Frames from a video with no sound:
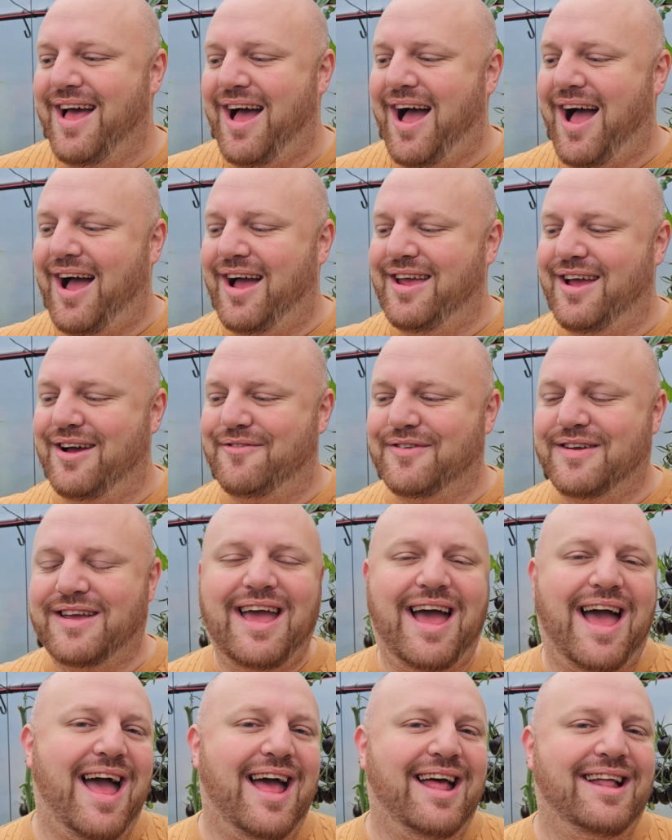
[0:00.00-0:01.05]
I have
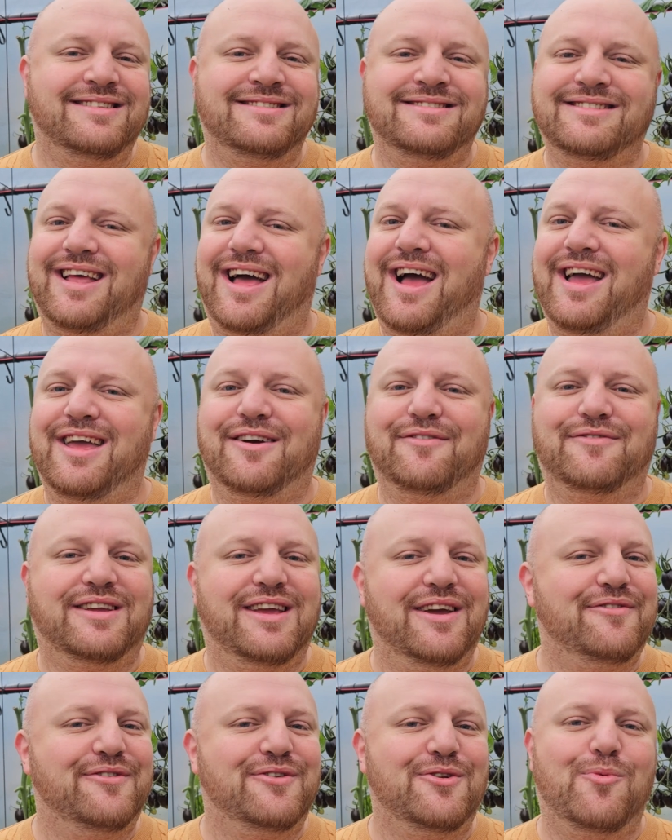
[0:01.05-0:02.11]
canned, I have
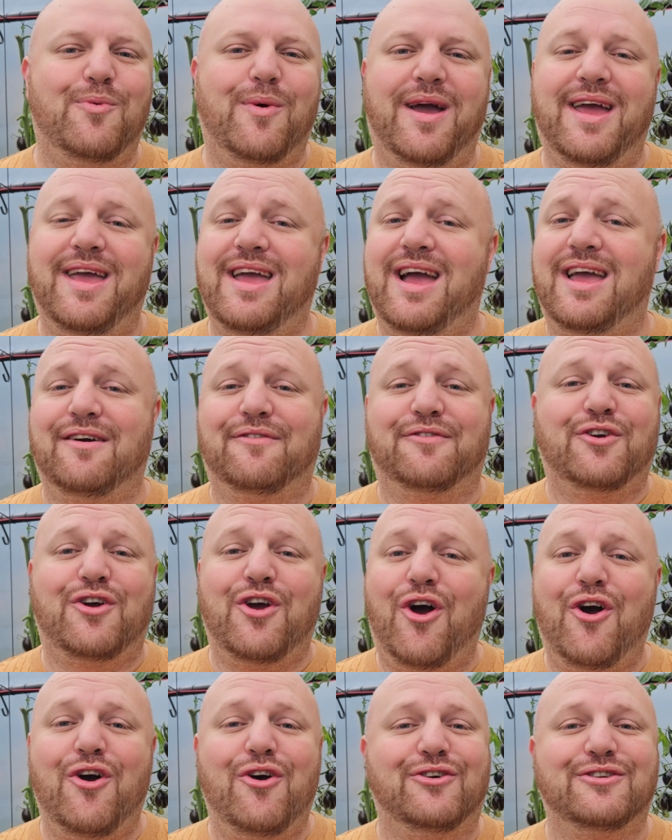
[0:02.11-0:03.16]
given away, I have
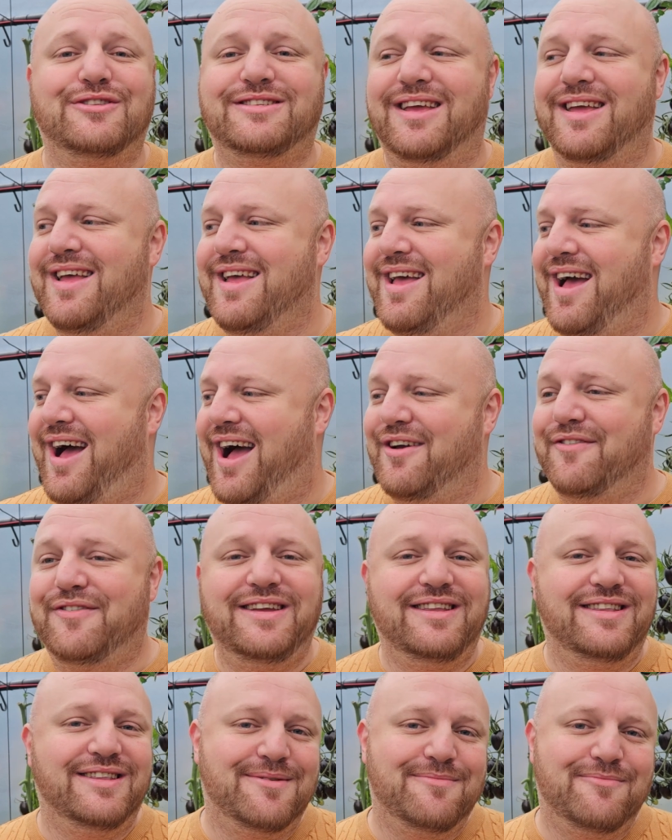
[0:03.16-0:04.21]
cooked, I have
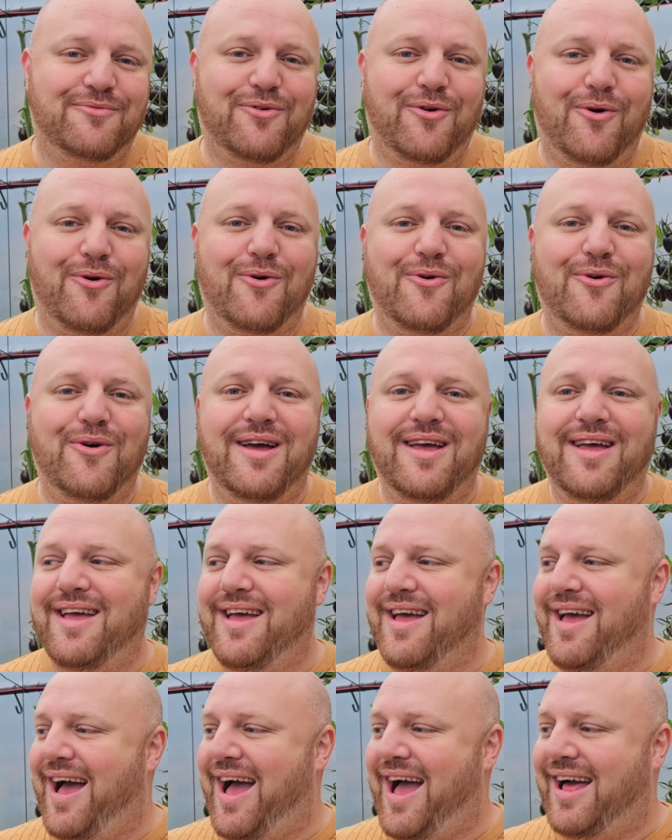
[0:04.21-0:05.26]
eaten them raw,
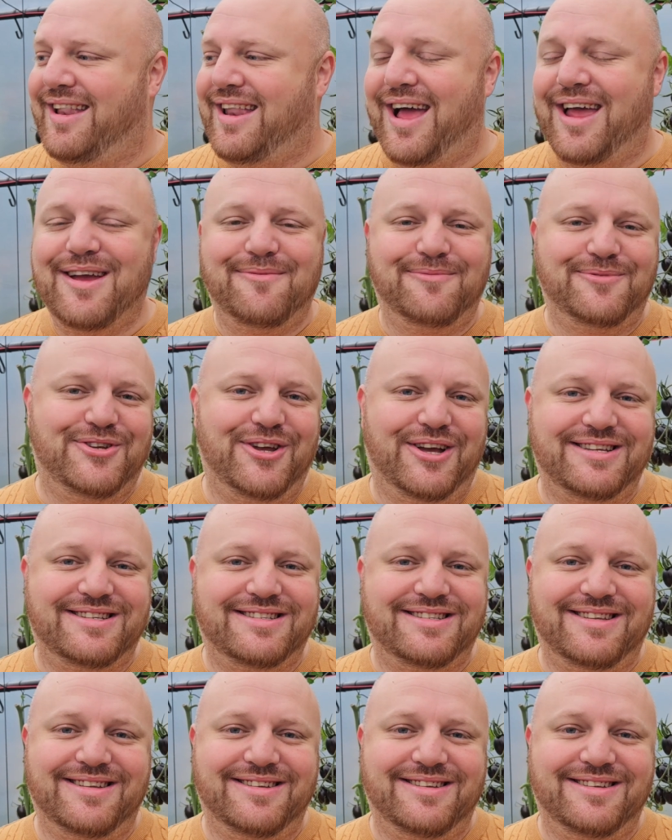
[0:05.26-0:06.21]
and I'm just